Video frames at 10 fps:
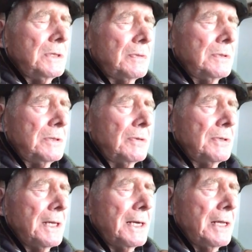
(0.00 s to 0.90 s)
did. We did
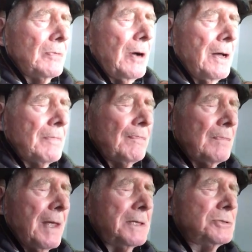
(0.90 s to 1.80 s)
everything out of Anhoi.
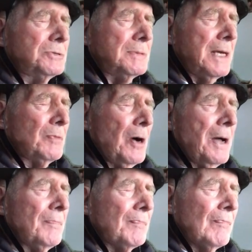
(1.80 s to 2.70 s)
And
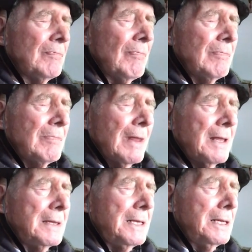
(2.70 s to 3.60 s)
Anhoi
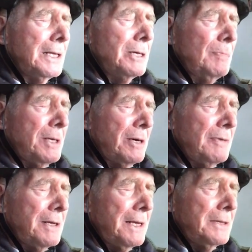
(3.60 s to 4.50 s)
did a little bit
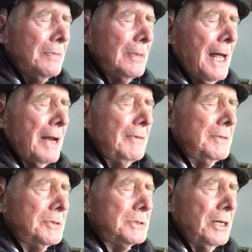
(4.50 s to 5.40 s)
of it, and a lot of
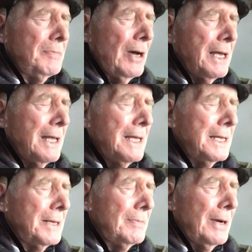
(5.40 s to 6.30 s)
it was done by
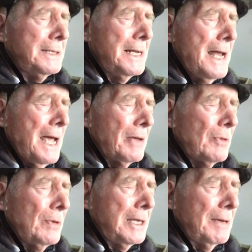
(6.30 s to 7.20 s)
Da Nang,
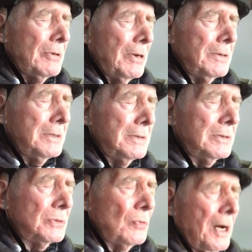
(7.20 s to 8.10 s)
where we kept our
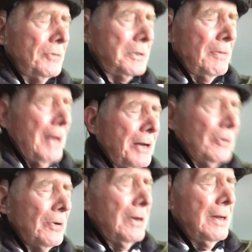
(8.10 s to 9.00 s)
squadron
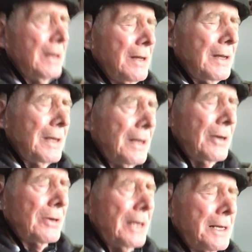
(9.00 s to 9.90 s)
commander,
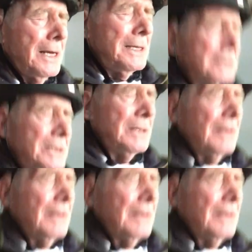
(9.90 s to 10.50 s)
here kind of guys.